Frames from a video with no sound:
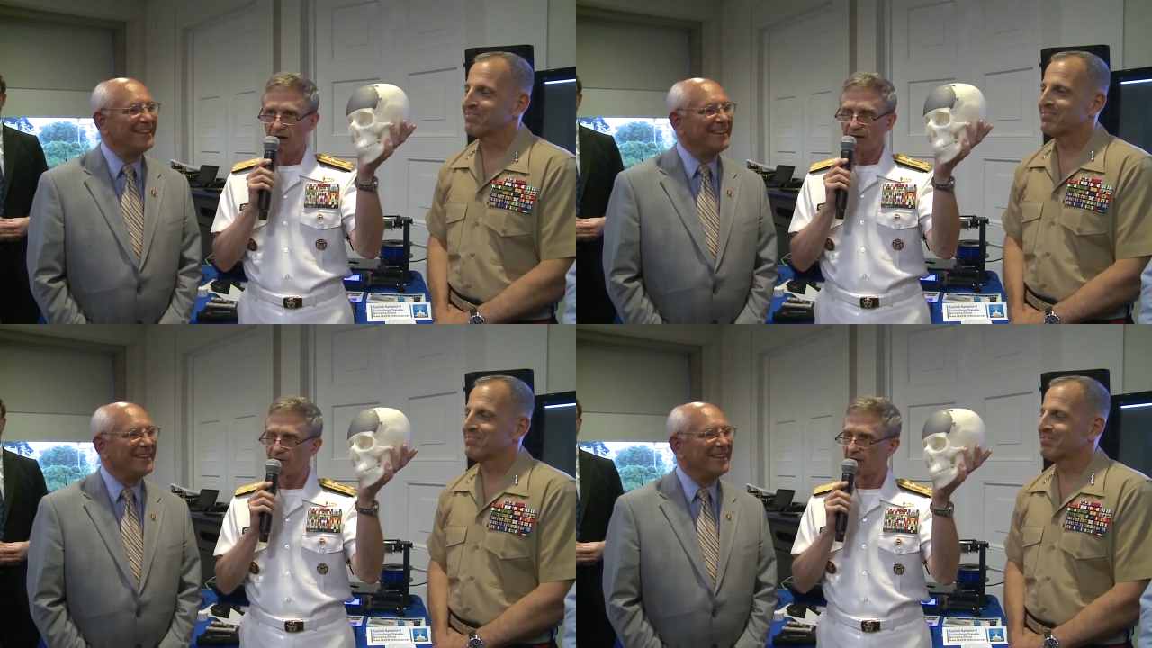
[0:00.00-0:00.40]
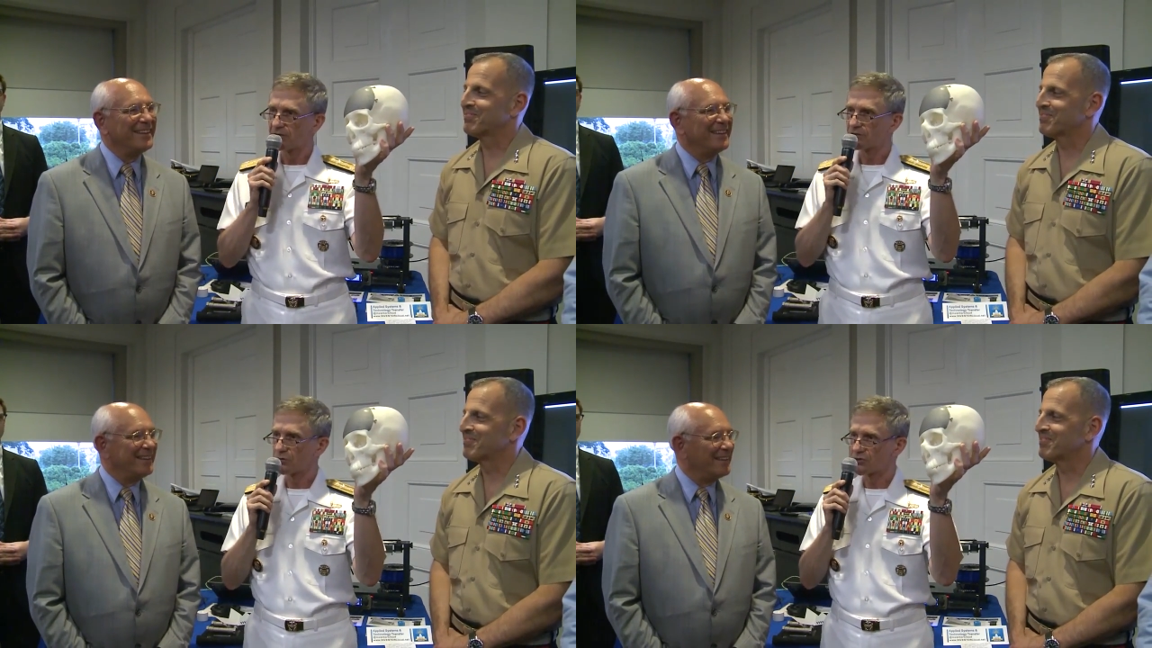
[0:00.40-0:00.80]
Speaker 1: I found
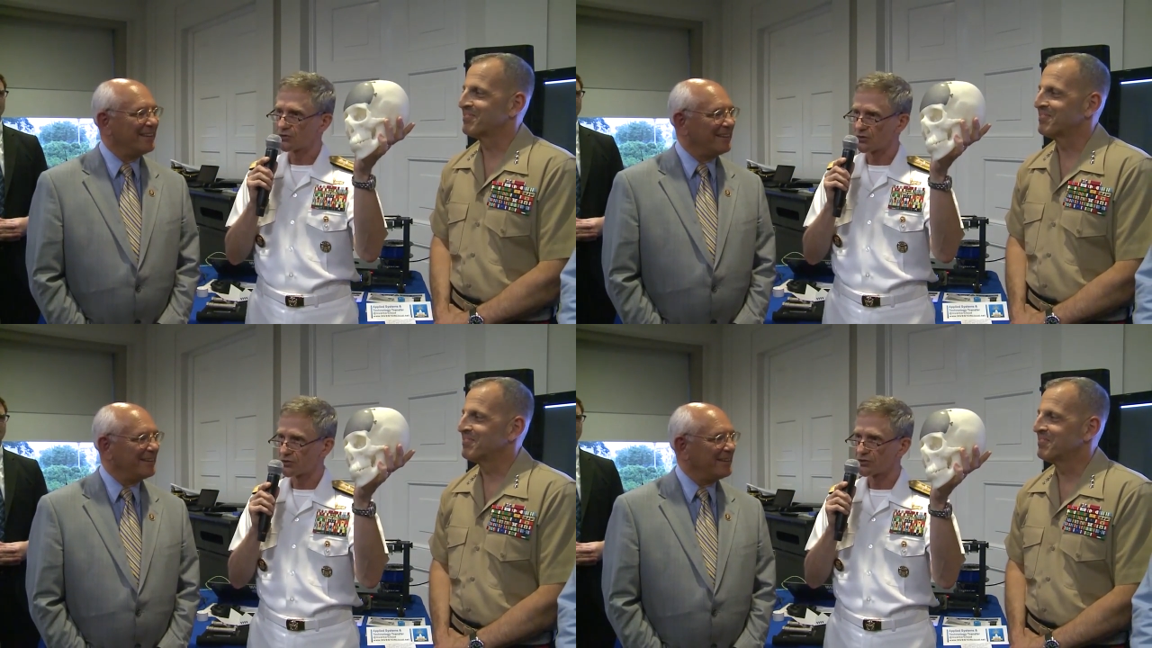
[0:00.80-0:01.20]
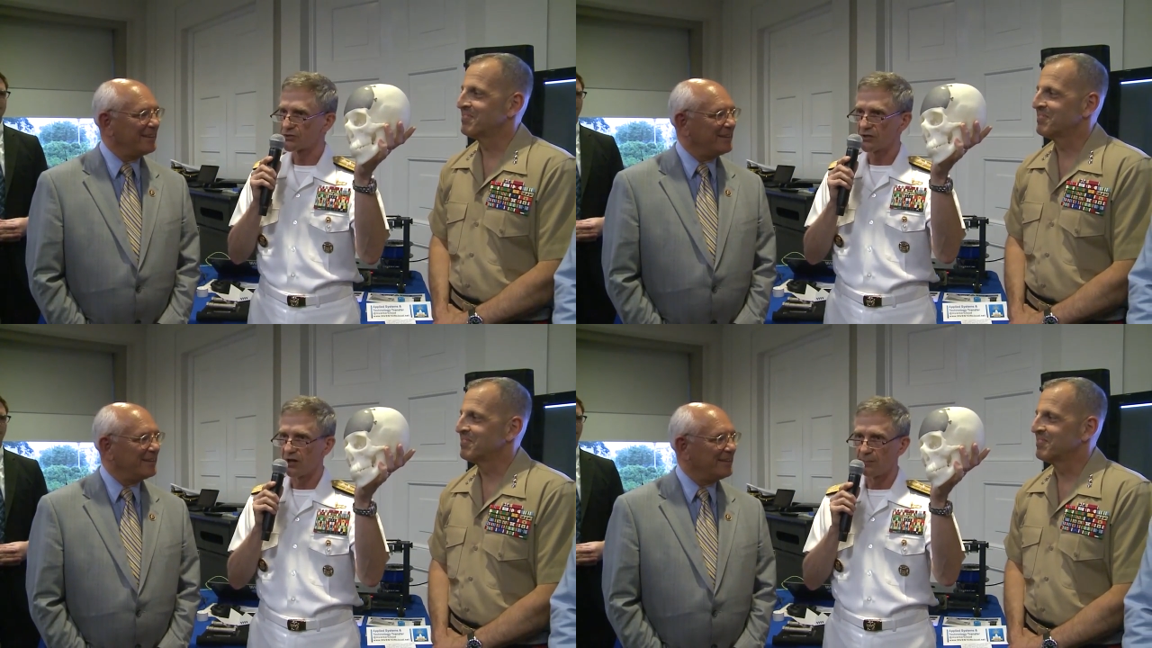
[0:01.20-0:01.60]
that there were
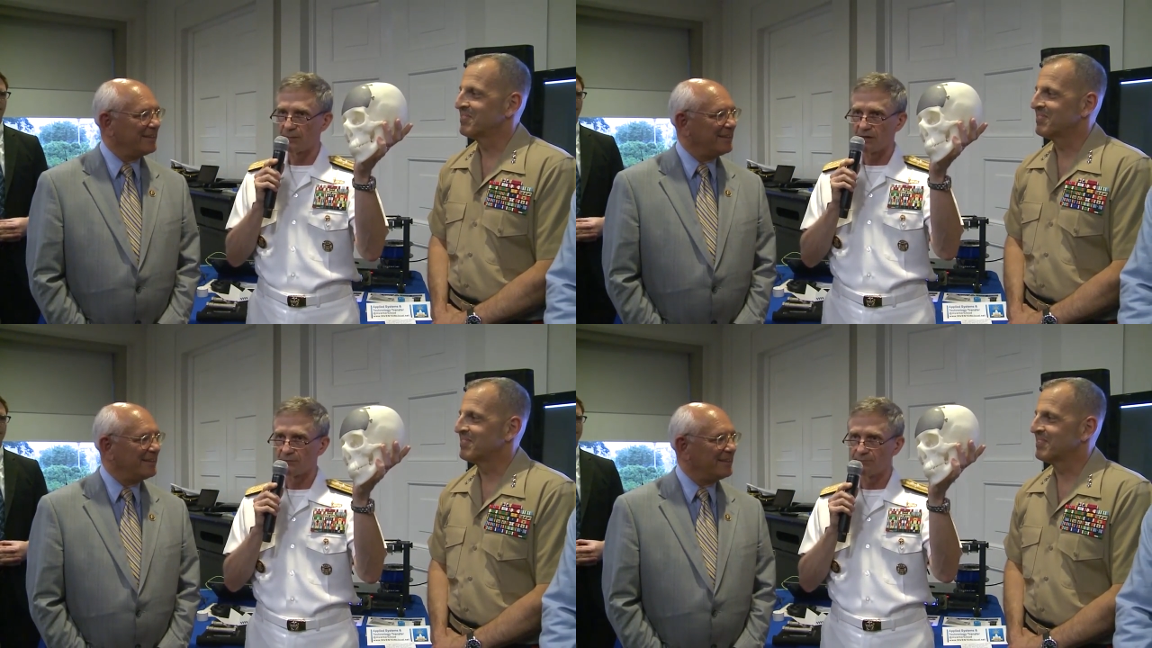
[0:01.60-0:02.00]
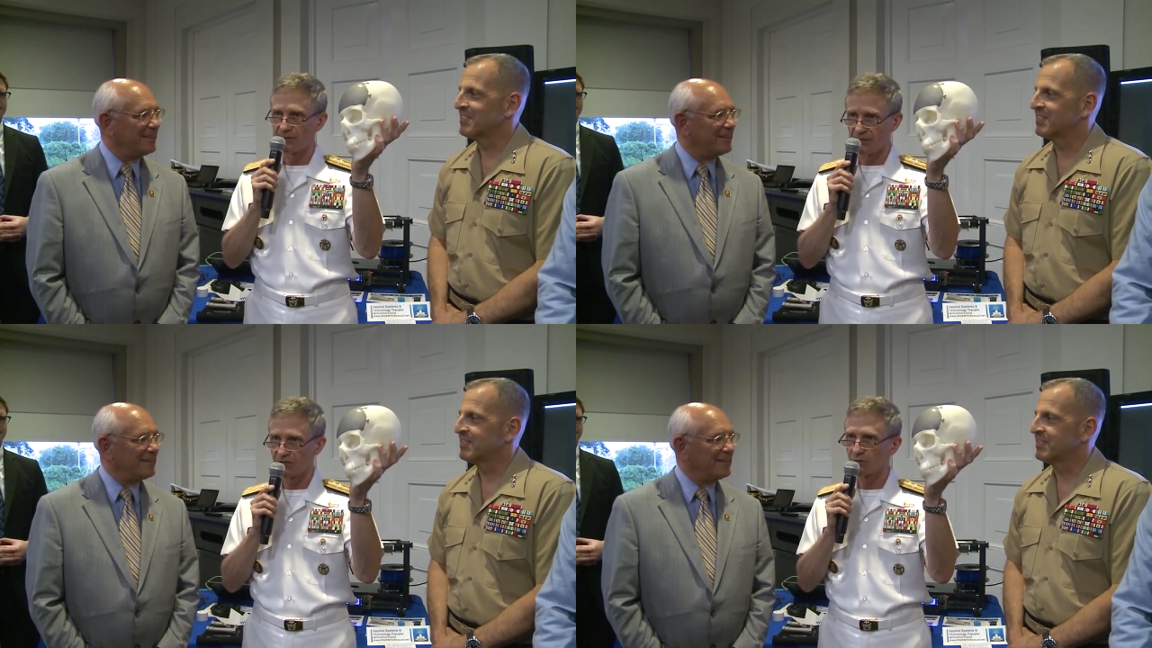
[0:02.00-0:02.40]
surgeons up at
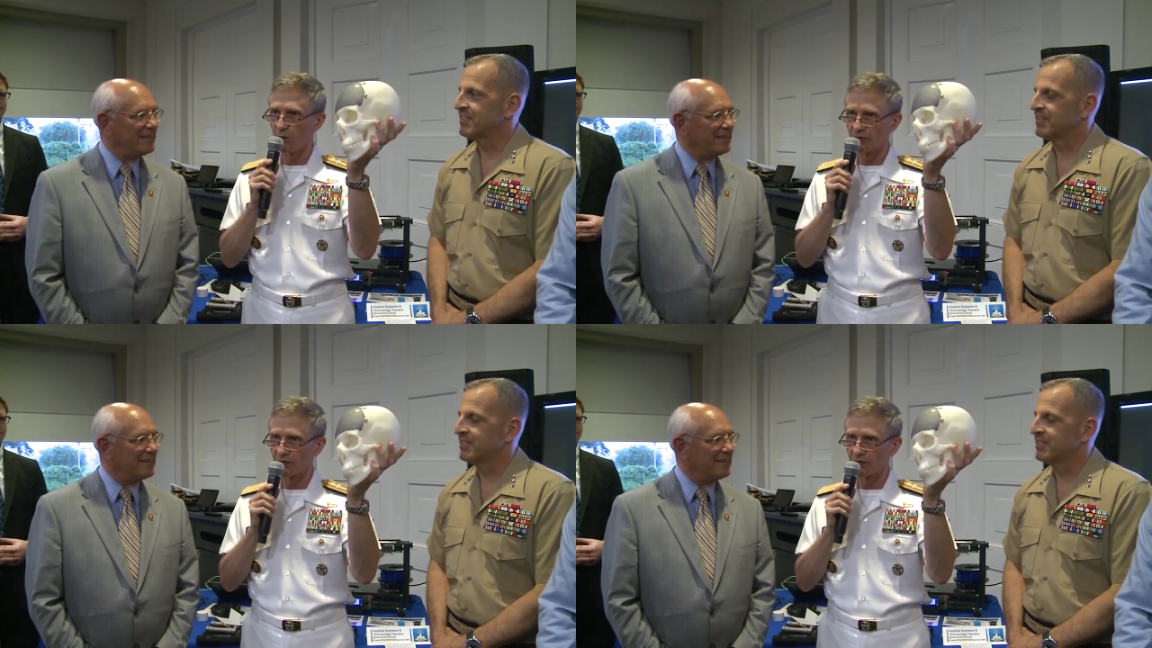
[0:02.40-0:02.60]
Bethesda